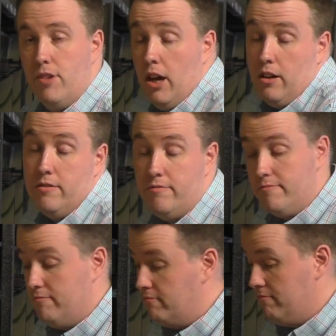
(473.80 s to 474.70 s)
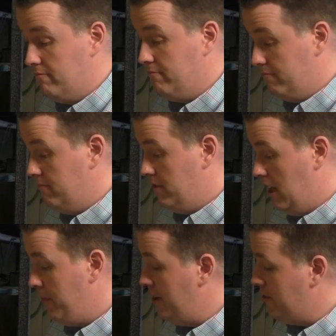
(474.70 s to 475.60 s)
Yeah.
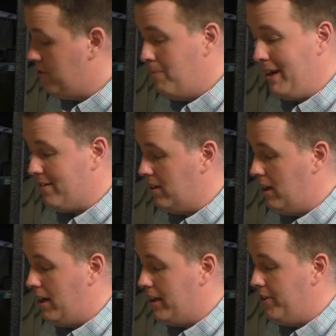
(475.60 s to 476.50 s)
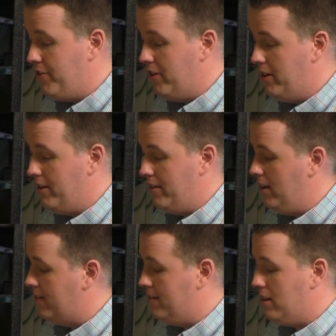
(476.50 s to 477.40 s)
I mean, it makes it a lot easier, and
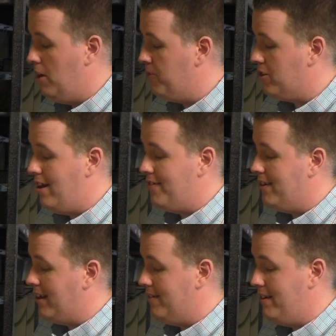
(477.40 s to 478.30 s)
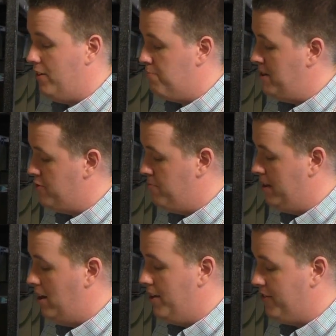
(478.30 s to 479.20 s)
it comes across like a sales pitch, but
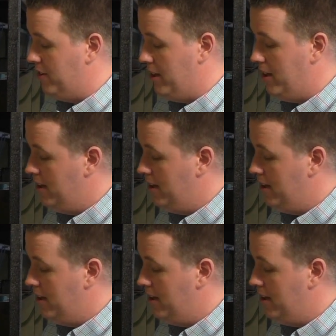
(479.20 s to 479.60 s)
honestly,